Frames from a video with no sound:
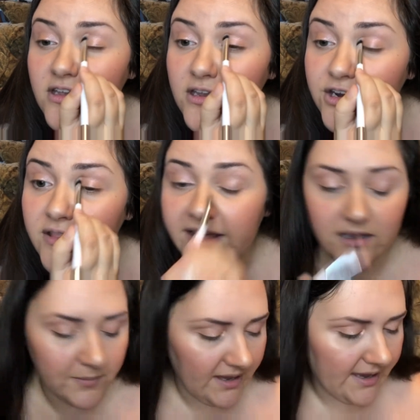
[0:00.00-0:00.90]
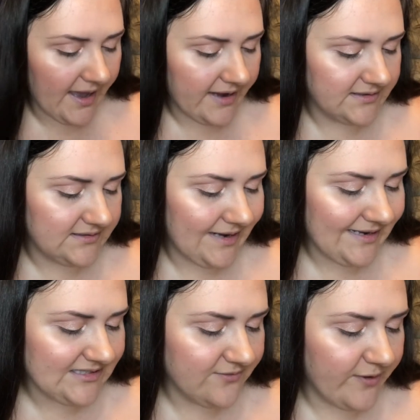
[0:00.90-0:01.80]
you're like me and it's
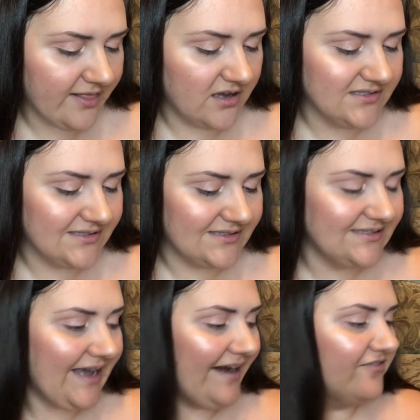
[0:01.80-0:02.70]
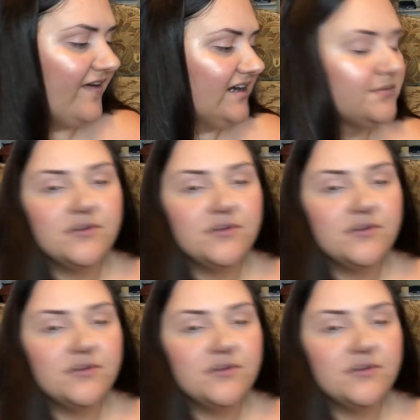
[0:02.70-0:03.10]
nice if weight loss is a side effect,